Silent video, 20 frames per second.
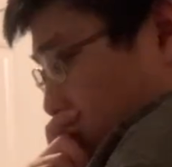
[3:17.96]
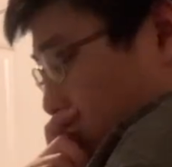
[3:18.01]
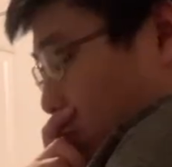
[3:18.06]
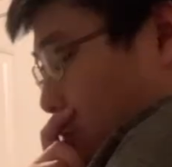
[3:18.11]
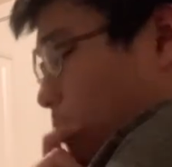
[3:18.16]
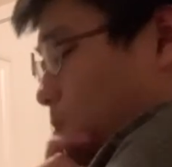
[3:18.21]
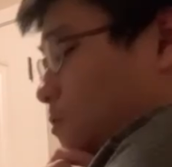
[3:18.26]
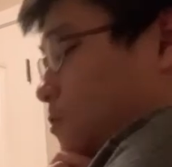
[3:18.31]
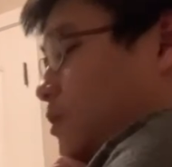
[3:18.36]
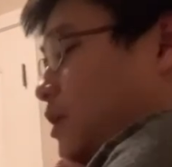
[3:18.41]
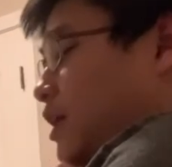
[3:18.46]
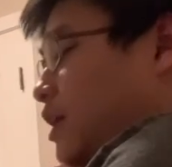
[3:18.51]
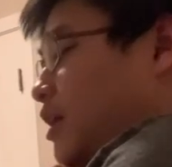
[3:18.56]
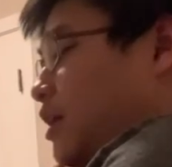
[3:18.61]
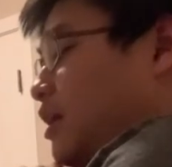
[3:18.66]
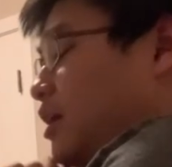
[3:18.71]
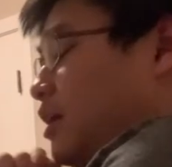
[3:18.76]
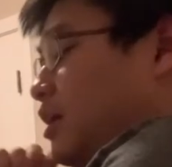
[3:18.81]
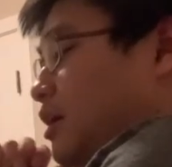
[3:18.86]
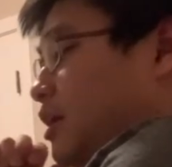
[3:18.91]
Oh
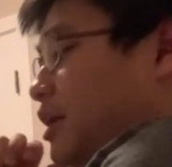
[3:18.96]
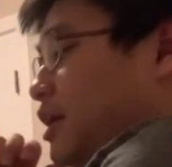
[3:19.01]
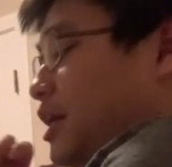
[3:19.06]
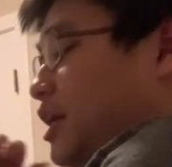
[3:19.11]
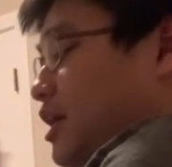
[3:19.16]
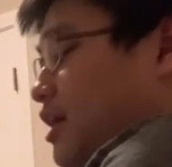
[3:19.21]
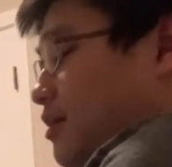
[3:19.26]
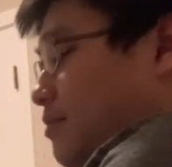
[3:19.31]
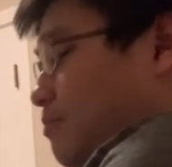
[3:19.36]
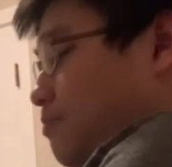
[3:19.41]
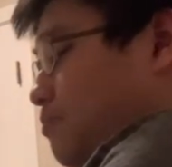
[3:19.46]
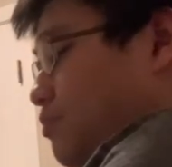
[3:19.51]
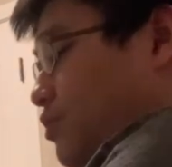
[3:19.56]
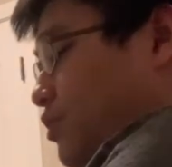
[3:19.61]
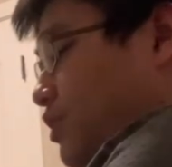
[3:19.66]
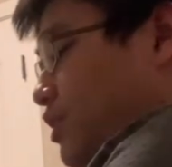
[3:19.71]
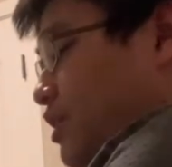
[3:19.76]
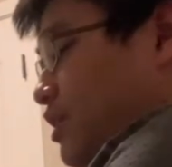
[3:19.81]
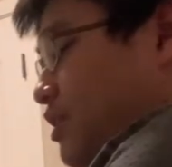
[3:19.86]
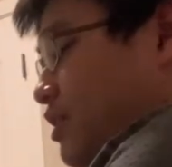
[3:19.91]
yeah, he can't
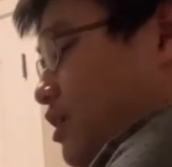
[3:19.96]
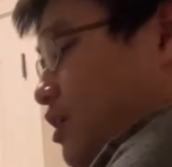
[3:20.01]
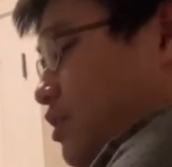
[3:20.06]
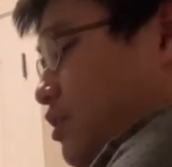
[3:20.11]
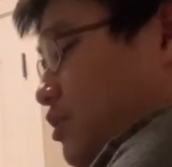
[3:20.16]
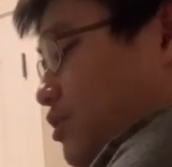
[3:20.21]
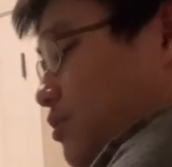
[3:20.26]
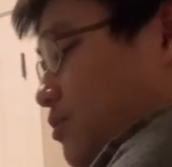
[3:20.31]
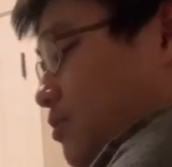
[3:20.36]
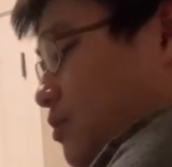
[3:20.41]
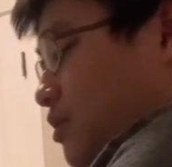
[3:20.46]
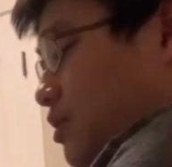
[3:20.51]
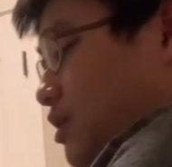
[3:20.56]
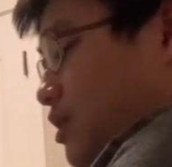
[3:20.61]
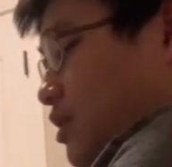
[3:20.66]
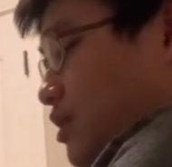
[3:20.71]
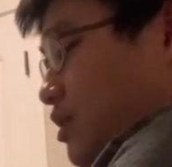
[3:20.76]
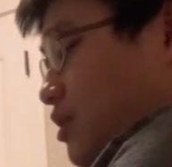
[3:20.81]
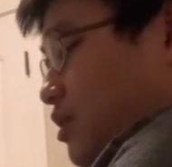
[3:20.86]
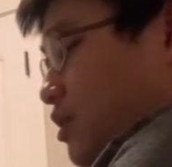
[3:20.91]
breathe
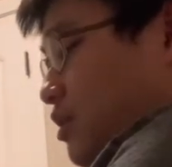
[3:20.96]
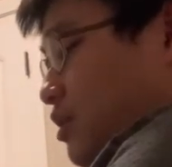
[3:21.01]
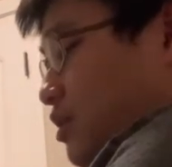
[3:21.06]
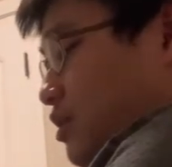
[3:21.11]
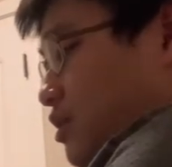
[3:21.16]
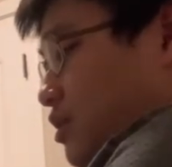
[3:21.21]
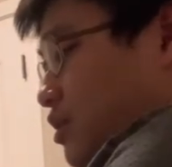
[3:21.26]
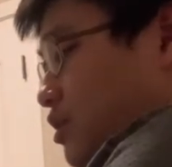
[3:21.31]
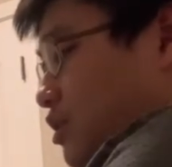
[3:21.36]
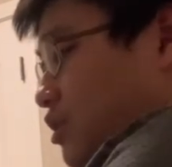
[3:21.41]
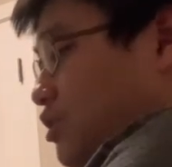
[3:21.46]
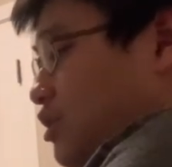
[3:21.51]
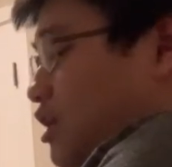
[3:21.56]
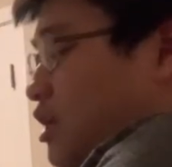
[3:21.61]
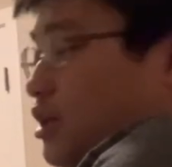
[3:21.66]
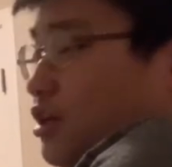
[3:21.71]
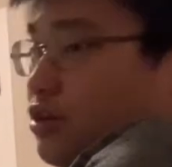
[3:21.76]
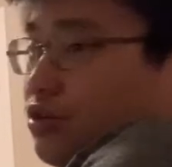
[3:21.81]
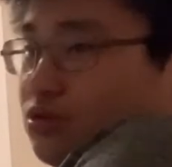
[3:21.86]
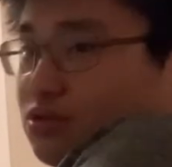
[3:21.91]
underwater. He
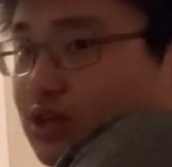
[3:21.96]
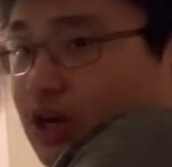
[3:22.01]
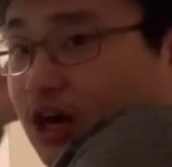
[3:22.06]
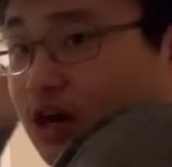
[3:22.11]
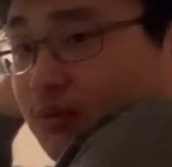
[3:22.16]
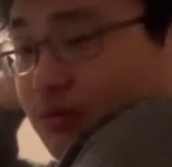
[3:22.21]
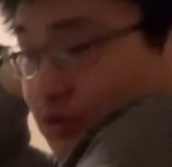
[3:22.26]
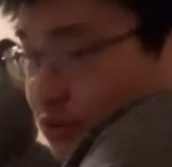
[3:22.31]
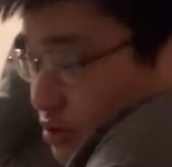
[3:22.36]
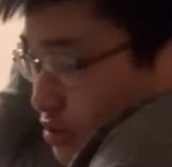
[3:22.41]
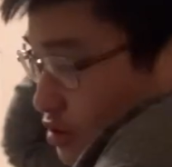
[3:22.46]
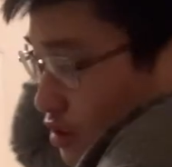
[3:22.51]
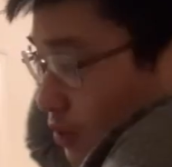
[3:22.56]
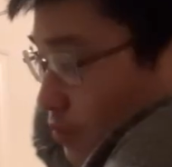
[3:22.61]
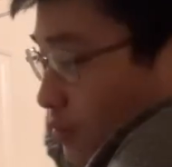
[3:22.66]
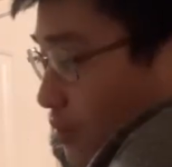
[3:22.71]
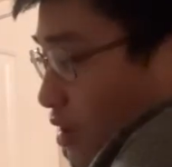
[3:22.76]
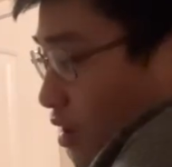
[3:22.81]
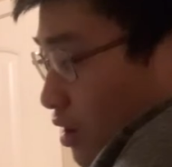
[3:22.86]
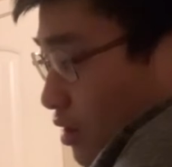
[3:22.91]
can't use Hamon
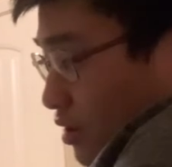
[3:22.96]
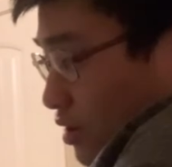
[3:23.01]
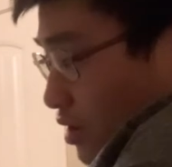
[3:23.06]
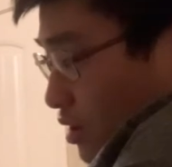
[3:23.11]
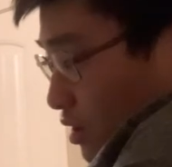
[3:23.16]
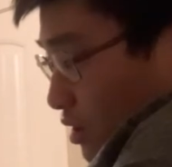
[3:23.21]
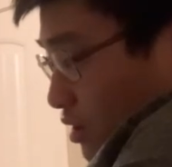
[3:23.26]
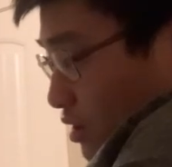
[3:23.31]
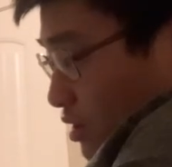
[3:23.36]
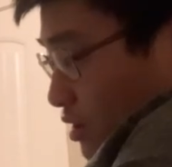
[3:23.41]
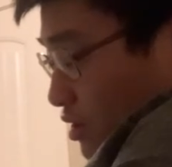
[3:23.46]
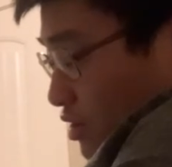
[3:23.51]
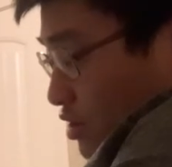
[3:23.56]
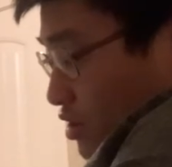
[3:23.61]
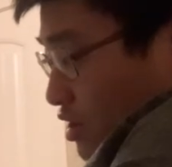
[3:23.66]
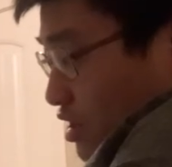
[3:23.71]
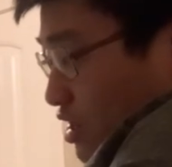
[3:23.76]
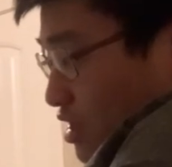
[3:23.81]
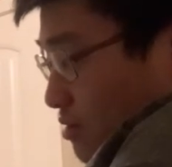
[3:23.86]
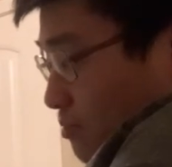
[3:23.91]
underwater. He
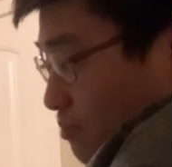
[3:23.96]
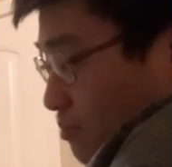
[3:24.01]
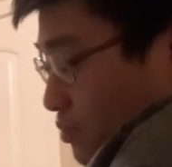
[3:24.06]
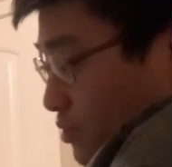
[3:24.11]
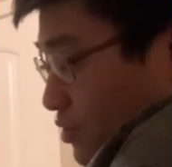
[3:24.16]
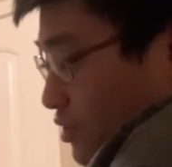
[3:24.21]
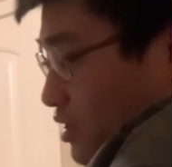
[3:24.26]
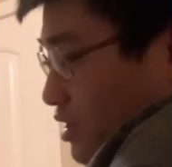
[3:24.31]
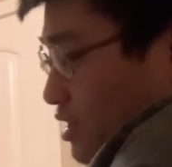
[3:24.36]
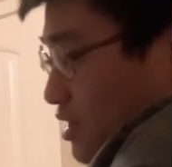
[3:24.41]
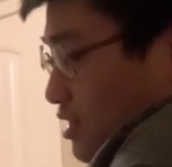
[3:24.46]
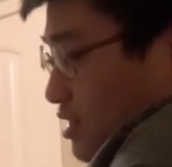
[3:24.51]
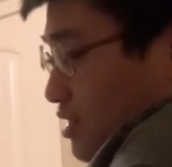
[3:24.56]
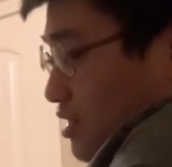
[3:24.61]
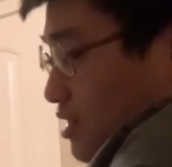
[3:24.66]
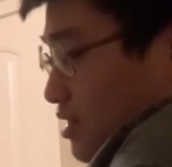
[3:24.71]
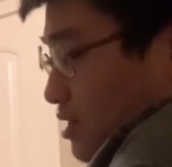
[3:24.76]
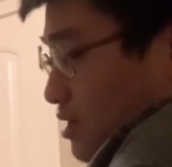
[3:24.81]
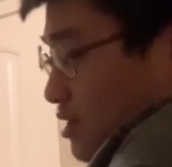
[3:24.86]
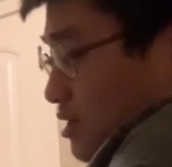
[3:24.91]
can't breathe.
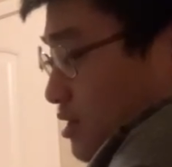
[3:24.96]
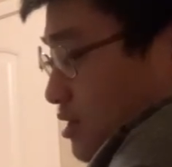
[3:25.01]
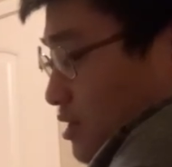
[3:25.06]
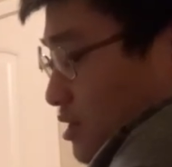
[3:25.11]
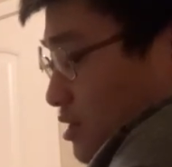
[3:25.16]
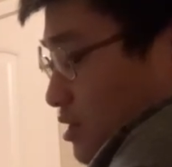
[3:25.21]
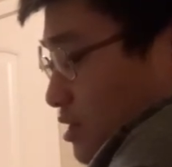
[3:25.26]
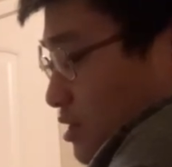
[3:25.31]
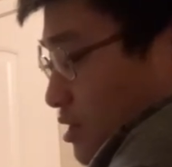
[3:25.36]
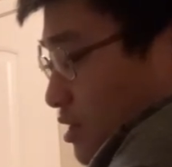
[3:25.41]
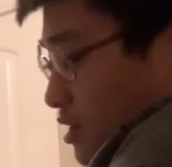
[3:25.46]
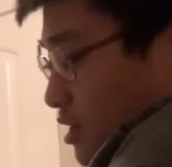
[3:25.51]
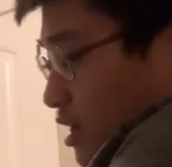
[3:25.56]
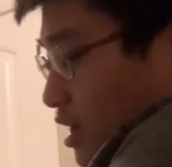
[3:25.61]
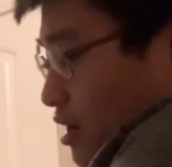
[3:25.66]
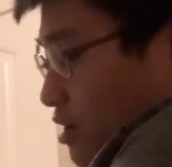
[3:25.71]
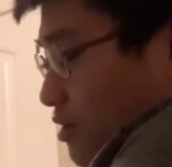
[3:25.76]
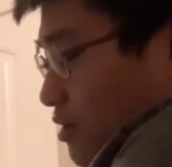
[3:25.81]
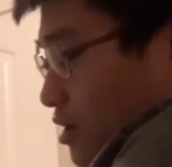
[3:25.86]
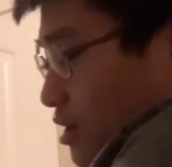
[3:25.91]

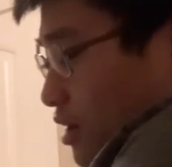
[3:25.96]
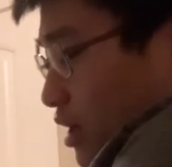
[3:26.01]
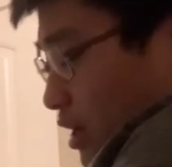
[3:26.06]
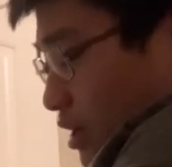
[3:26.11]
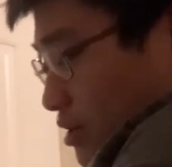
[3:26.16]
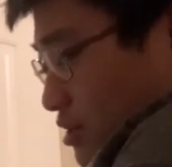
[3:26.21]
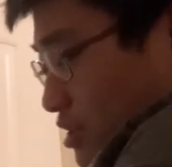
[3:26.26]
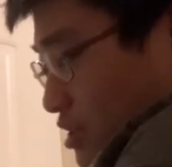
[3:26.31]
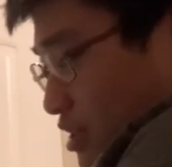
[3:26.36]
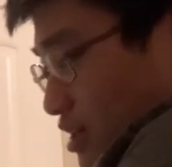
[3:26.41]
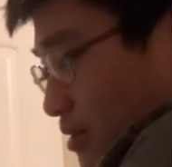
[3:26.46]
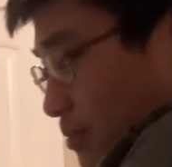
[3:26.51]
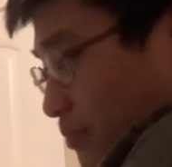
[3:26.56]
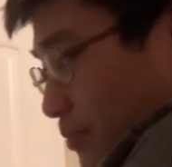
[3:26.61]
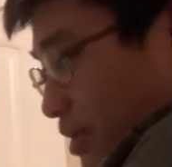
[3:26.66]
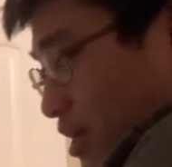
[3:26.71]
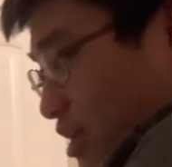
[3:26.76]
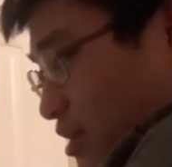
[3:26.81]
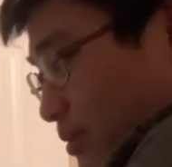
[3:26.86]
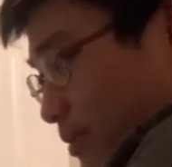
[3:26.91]
How is he gonna
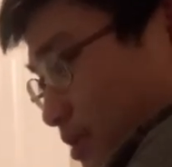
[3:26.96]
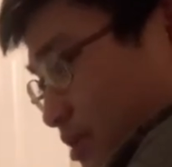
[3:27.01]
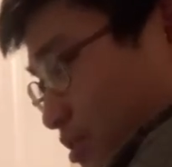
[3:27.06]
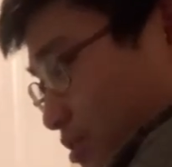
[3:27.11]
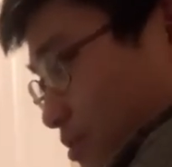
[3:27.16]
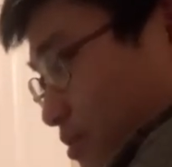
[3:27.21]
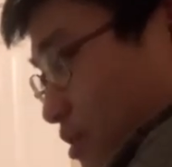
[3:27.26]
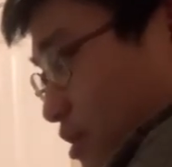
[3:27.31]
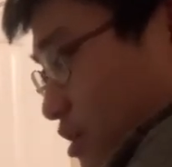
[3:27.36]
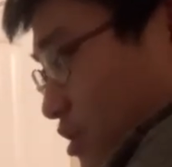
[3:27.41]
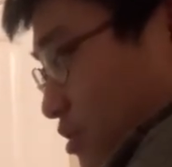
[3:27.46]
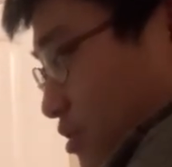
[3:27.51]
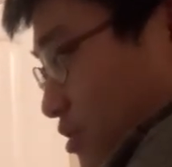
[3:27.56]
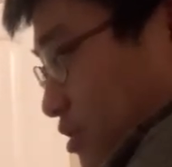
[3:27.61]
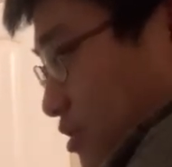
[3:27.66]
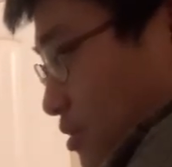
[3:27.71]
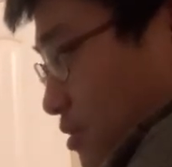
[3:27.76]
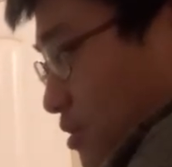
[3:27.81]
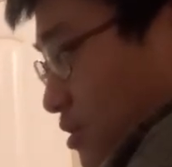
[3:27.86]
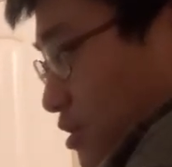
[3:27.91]
beat him underwater
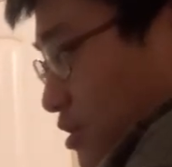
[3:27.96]
though?